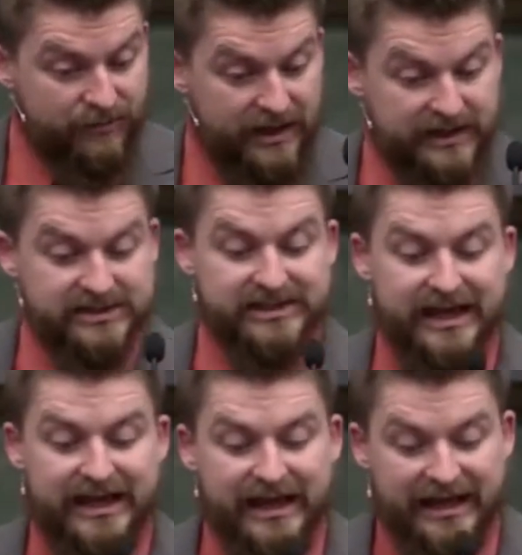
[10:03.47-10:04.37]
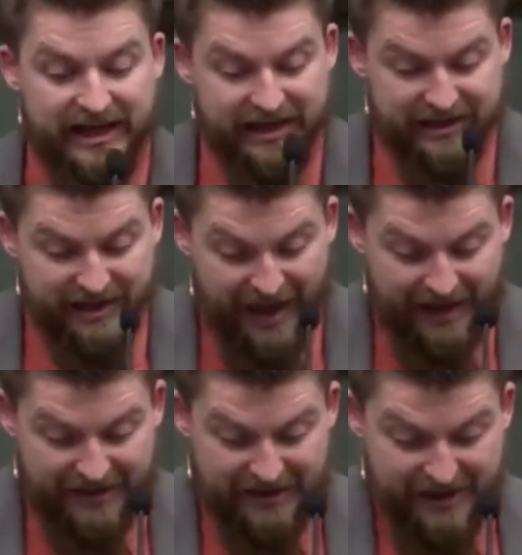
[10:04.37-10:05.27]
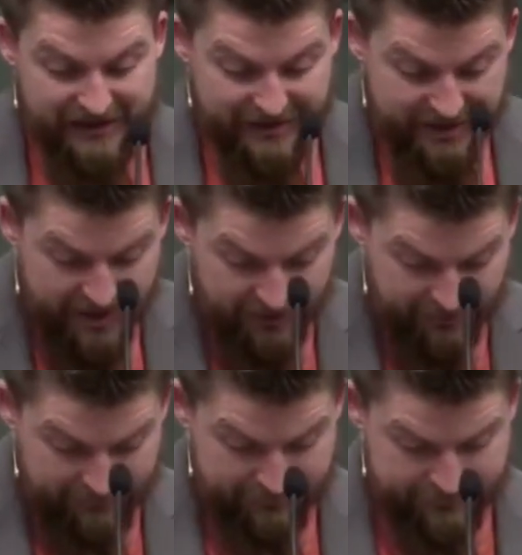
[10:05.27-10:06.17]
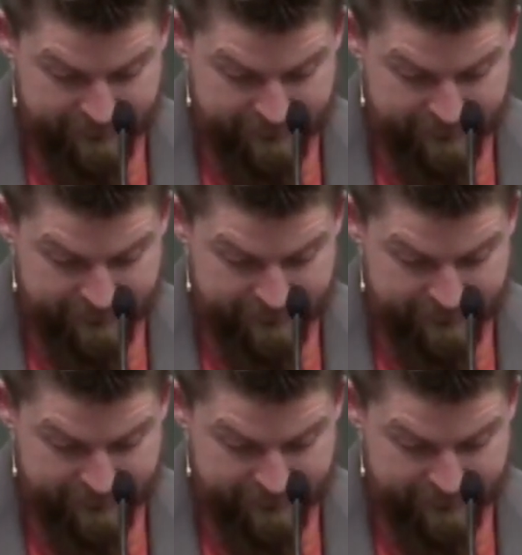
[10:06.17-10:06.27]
feast, he can kill him.